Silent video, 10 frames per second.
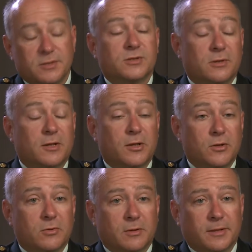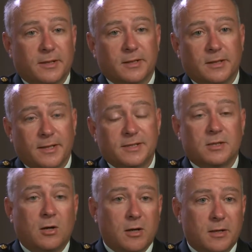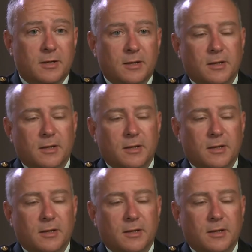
you certainly do, and that's hard.